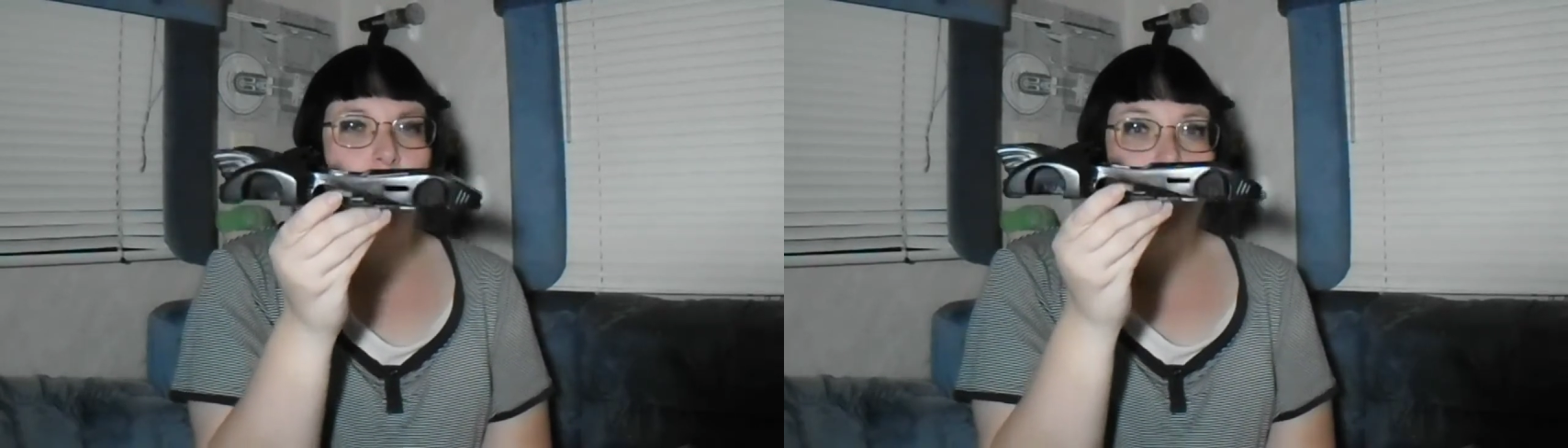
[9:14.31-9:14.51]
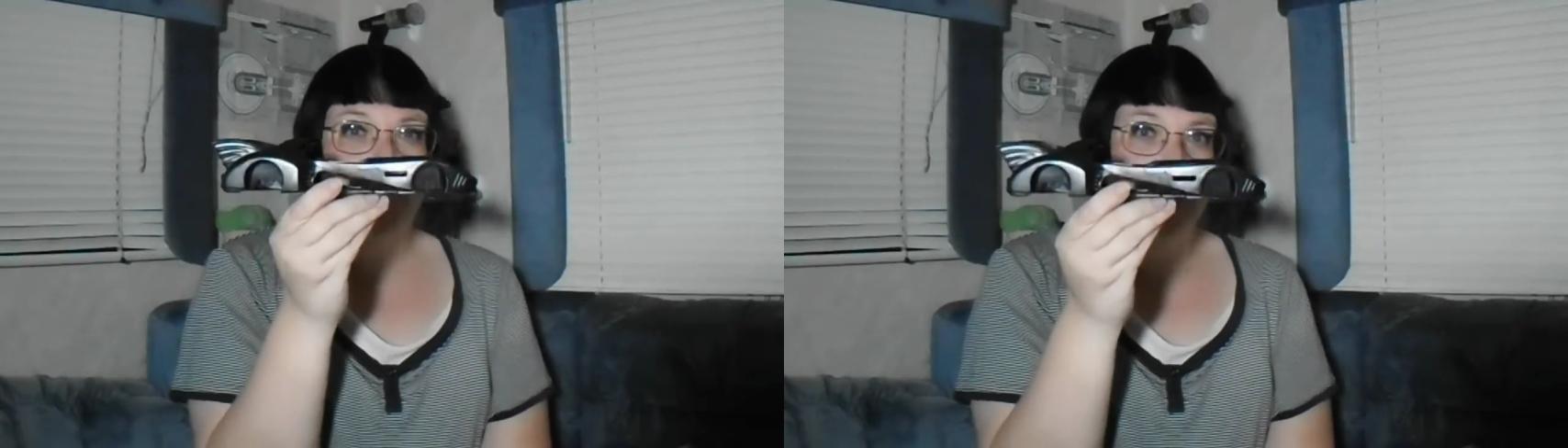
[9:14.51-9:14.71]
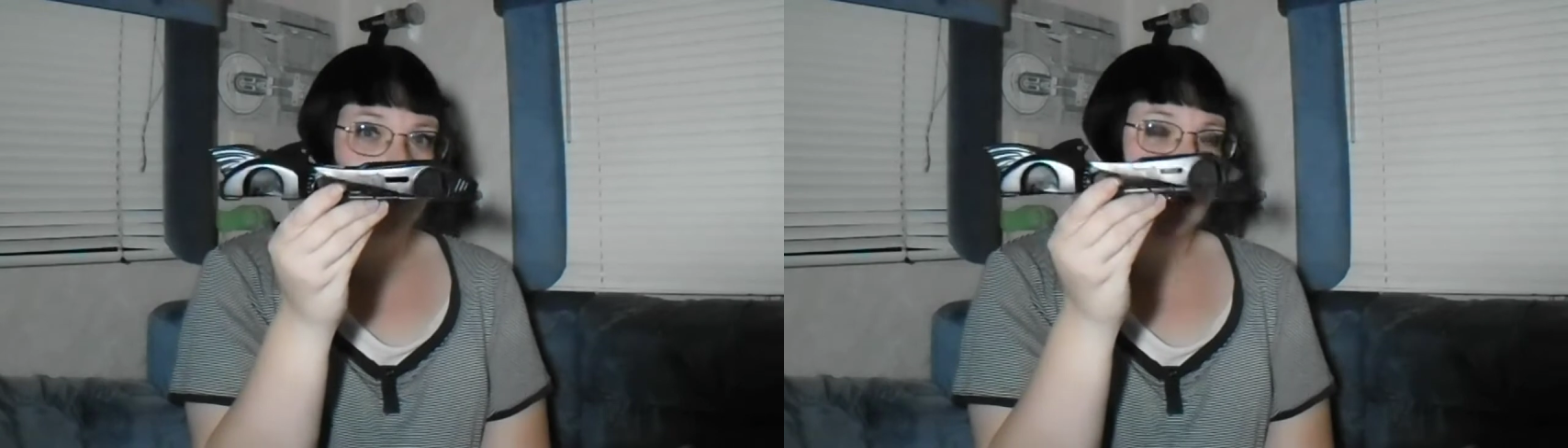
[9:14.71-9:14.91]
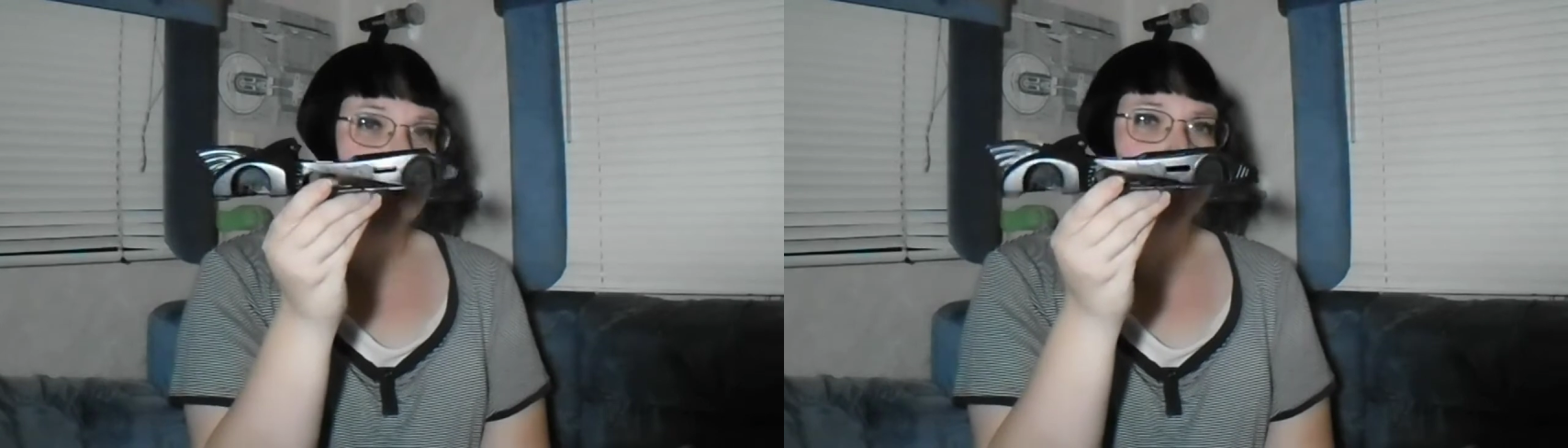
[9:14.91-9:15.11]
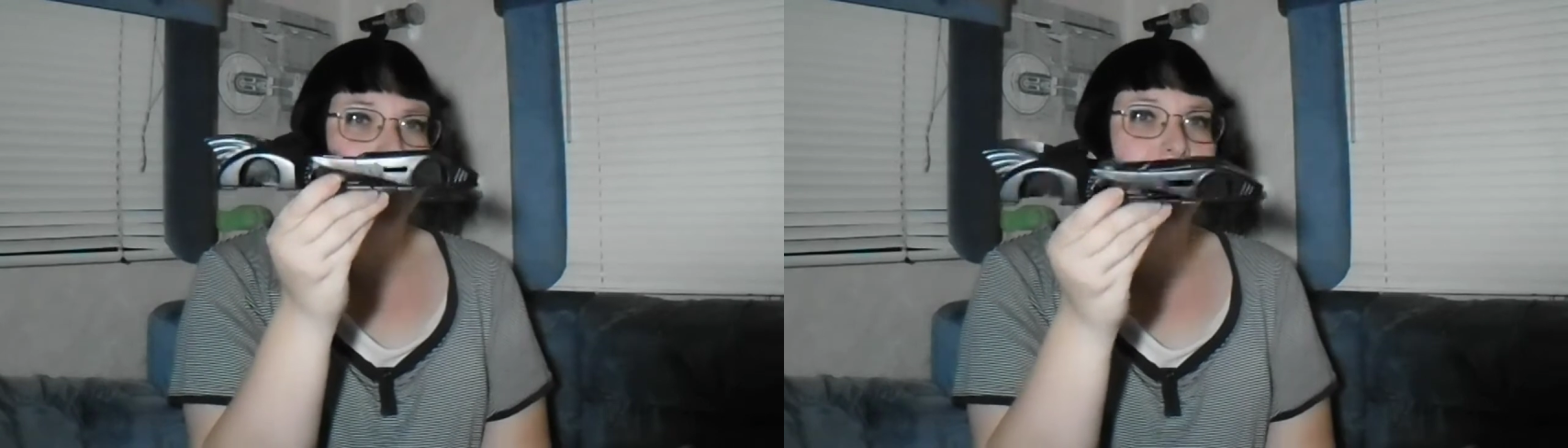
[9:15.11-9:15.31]
the
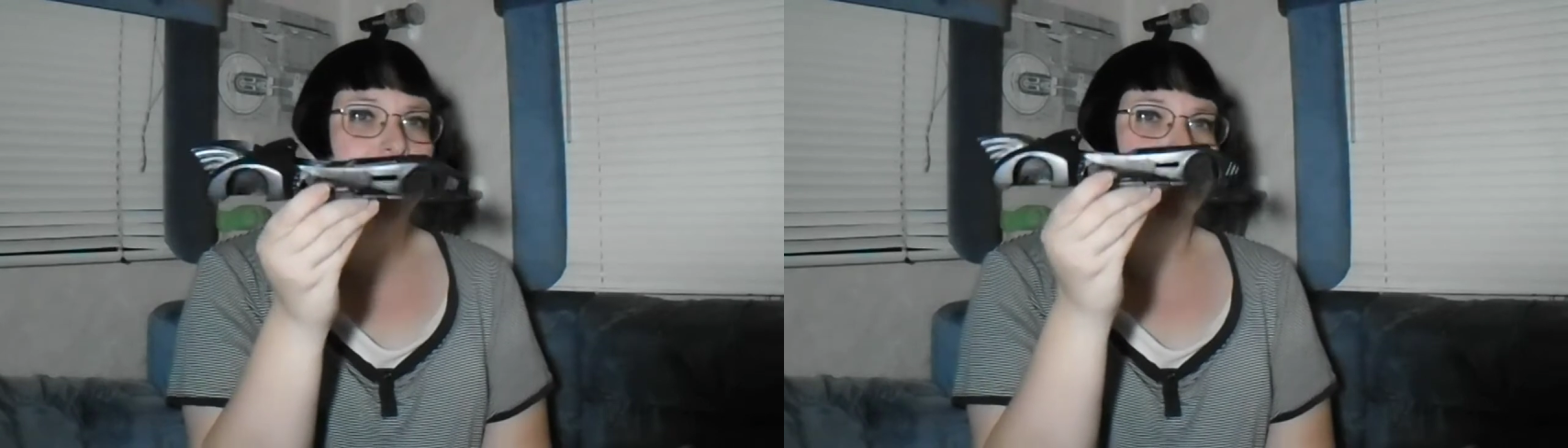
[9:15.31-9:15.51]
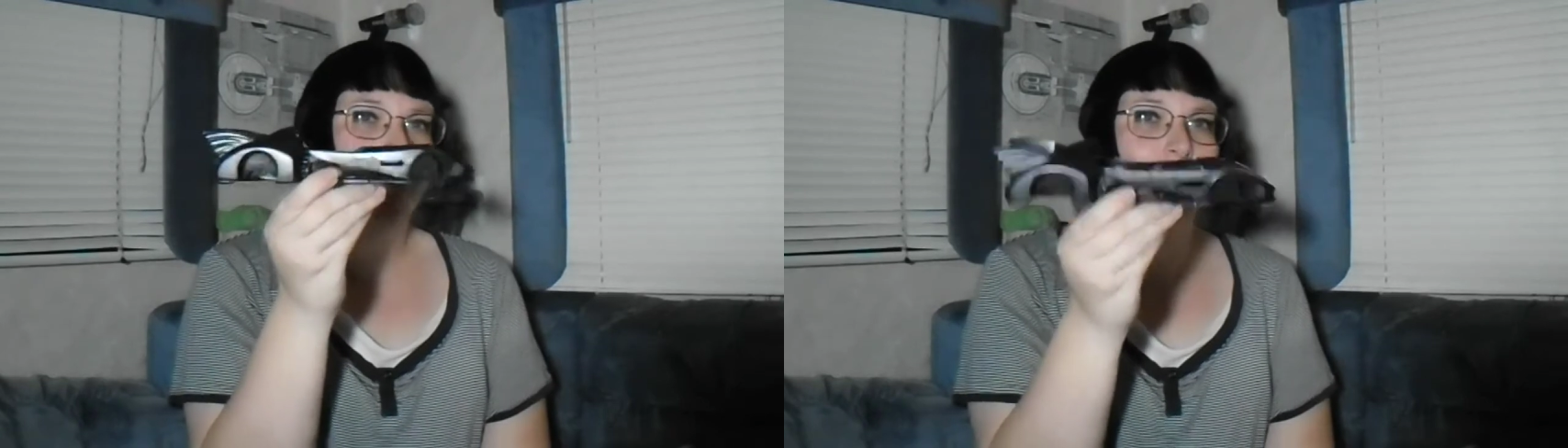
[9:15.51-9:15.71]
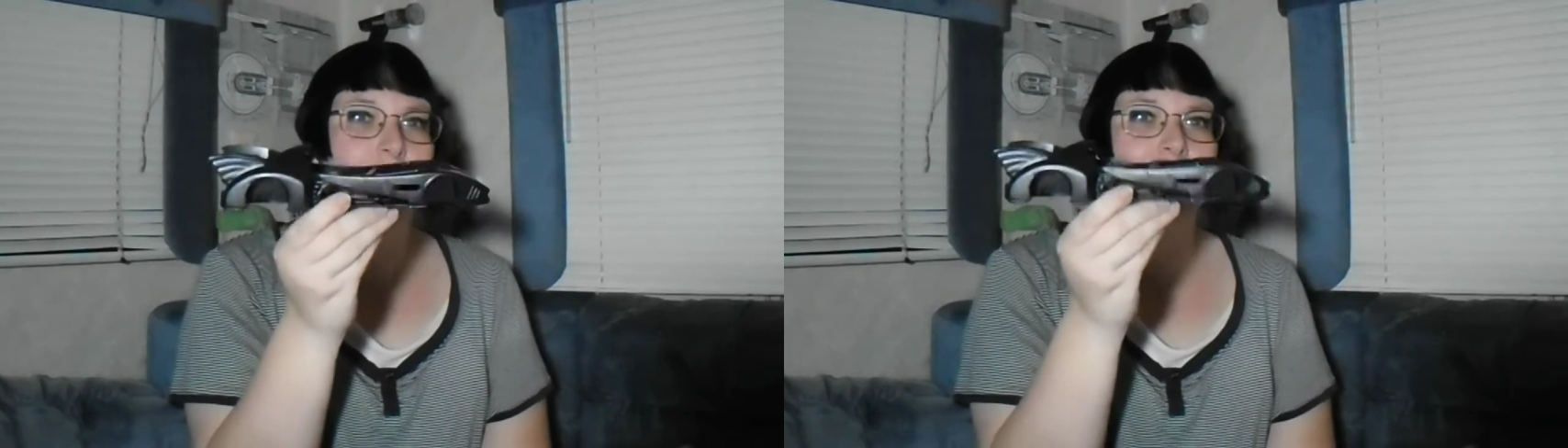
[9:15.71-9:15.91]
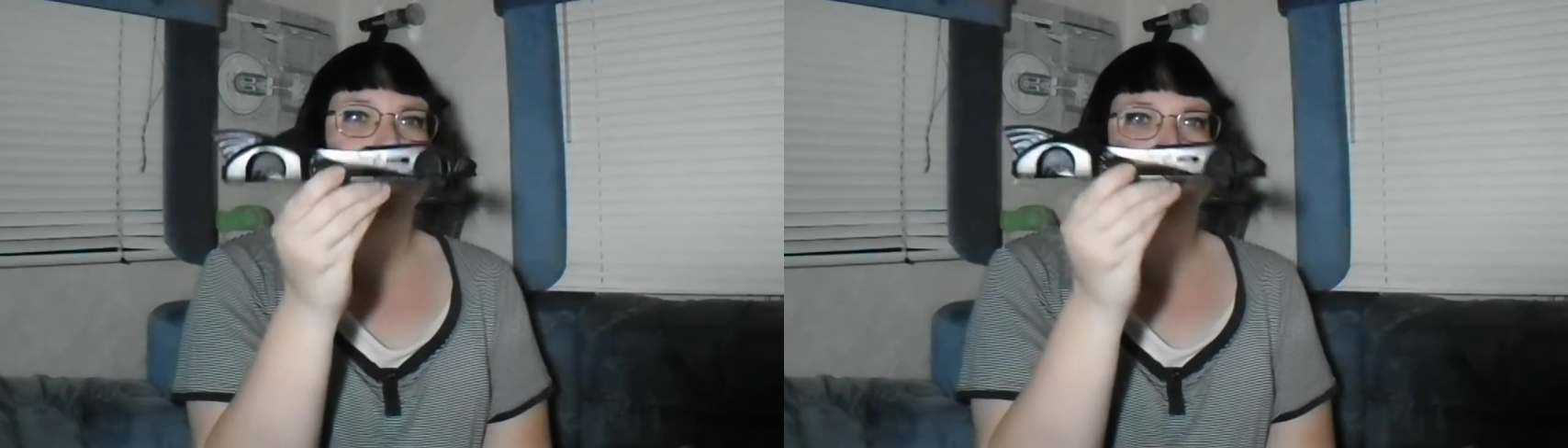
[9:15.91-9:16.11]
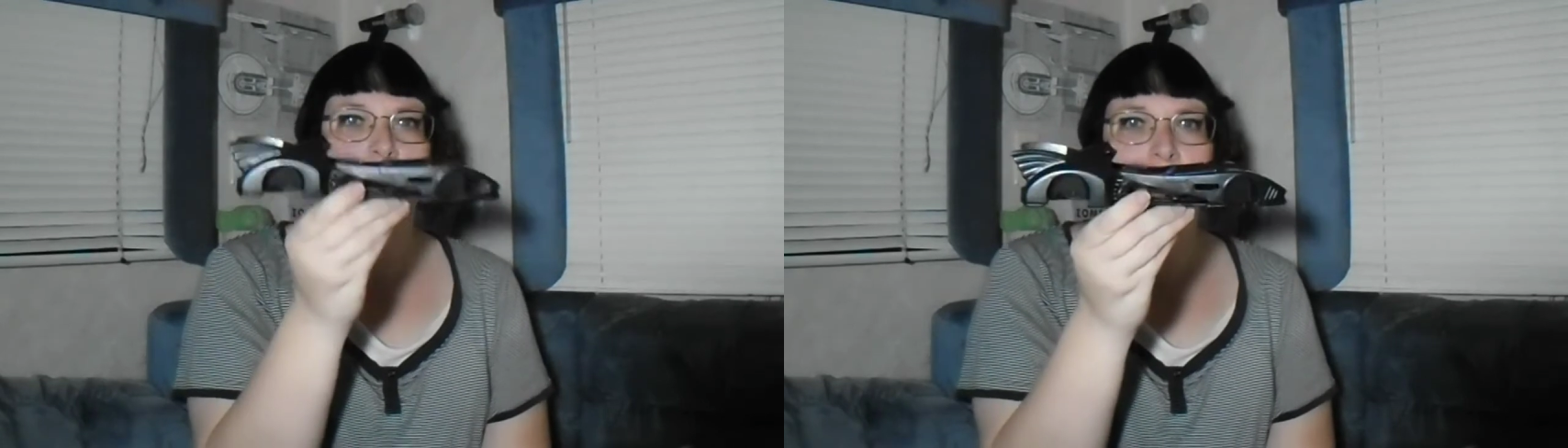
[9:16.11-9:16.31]
color changing properties